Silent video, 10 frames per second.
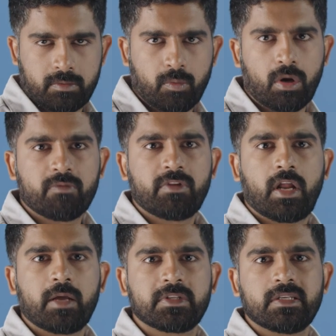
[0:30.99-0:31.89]
One of the
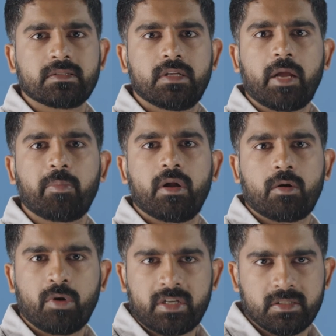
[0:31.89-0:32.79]
types is the
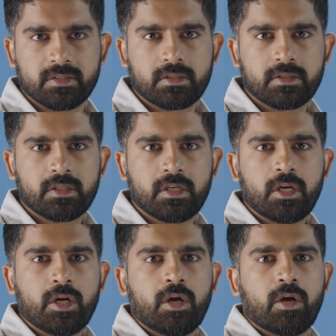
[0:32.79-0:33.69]
epidermoid cyst
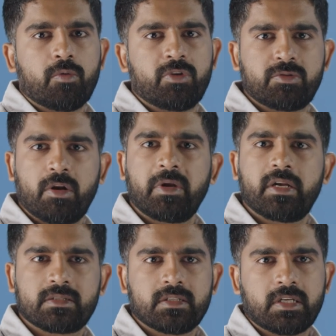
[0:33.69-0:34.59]
which we'll be
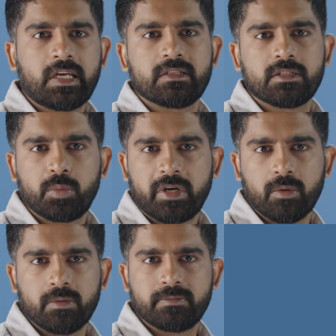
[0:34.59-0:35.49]
discussing in this video.